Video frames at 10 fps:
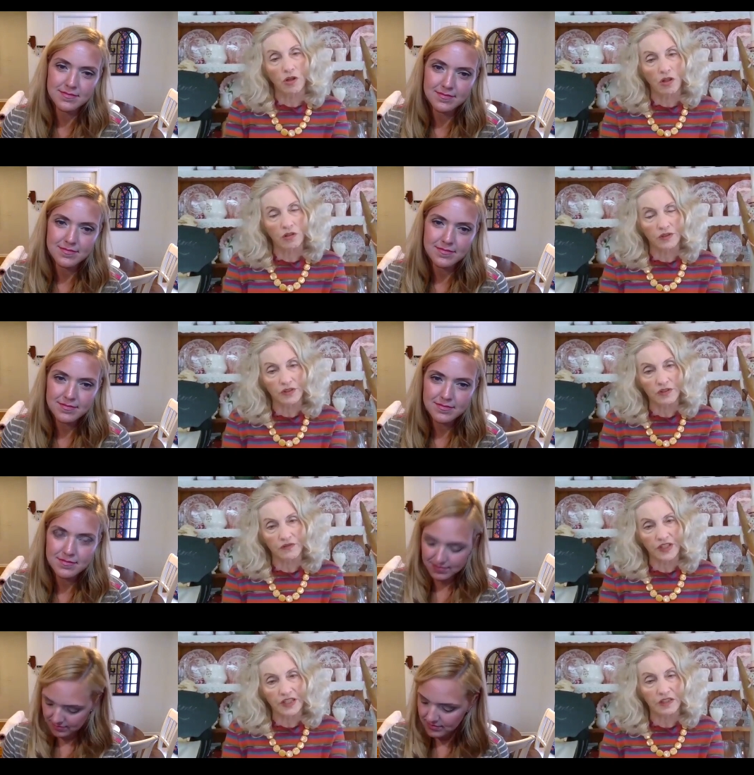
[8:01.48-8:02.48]
Speaker 1: tolerant of
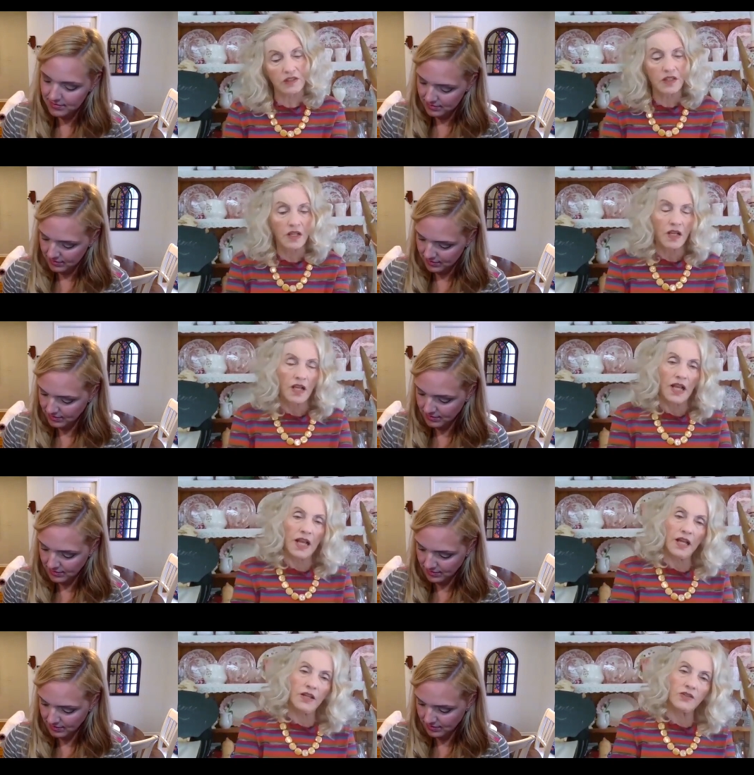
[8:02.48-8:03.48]
things
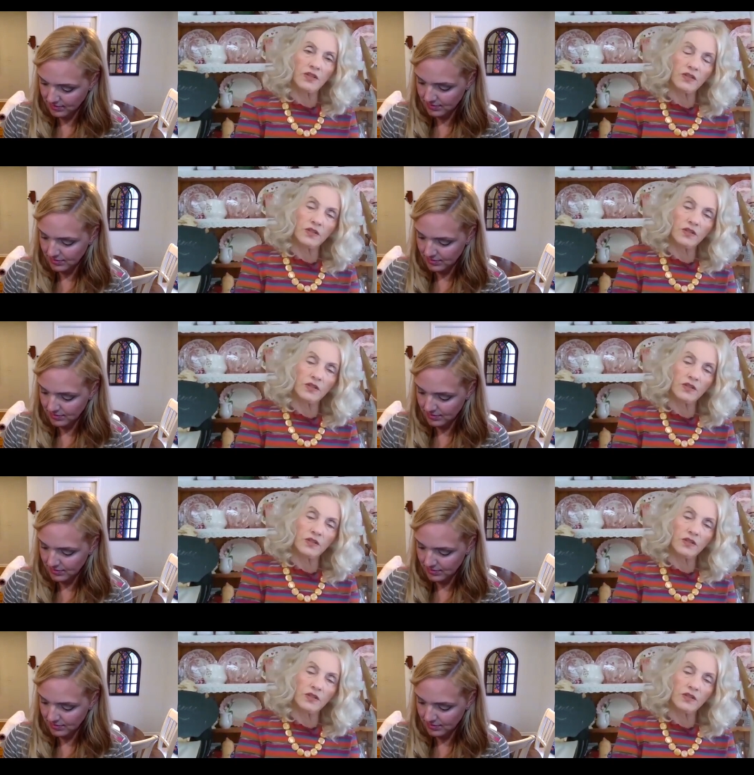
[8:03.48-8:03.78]
and